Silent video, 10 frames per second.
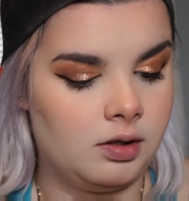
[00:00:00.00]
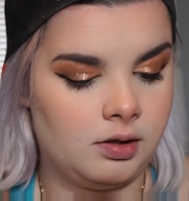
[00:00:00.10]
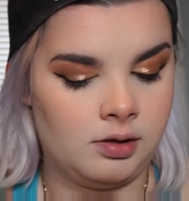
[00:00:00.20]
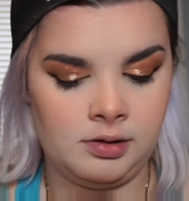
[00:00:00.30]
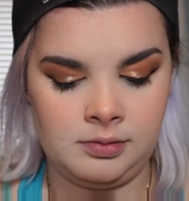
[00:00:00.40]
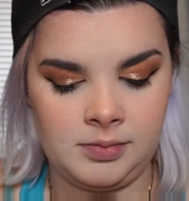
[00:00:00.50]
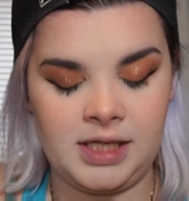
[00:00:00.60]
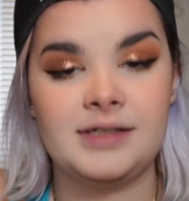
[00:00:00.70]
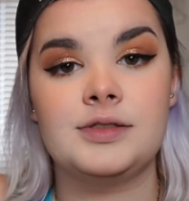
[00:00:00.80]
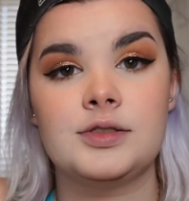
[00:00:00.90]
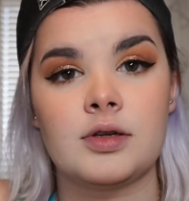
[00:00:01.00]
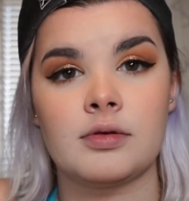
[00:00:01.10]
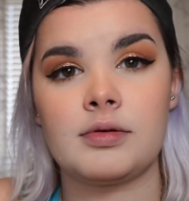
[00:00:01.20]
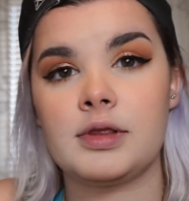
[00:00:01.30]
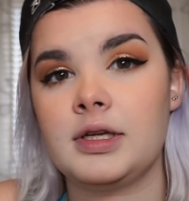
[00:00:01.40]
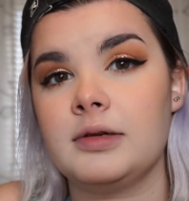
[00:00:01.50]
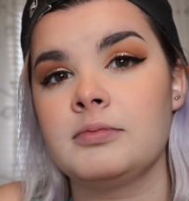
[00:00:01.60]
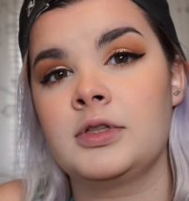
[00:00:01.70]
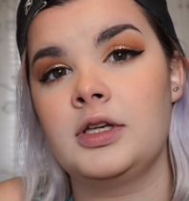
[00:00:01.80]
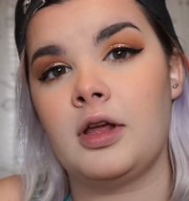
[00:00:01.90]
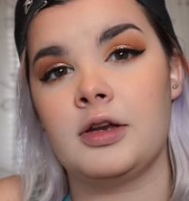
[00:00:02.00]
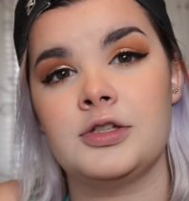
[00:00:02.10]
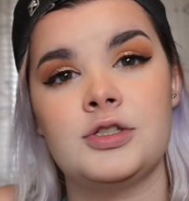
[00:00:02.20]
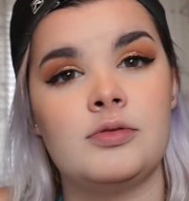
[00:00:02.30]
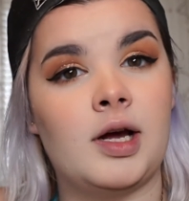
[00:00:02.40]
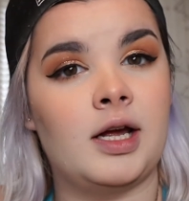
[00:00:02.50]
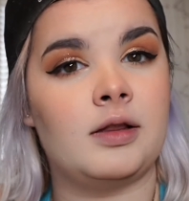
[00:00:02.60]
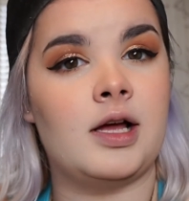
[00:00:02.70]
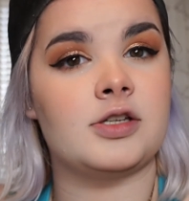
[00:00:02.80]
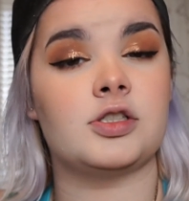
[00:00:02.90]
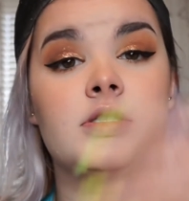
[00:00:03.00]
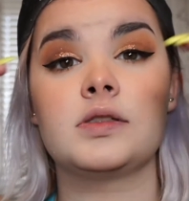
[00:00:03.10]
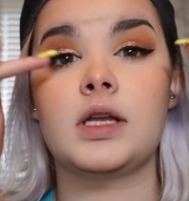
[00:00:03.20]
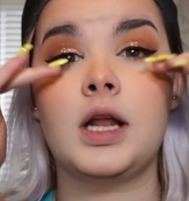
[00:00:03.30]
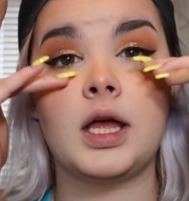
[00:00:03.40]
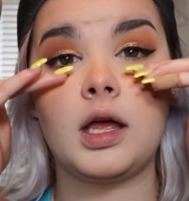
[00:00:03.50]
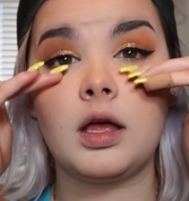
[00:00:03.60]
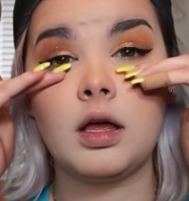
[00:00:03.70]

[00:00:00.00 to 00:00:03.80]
I don't think I'm gonna do eyelashes today.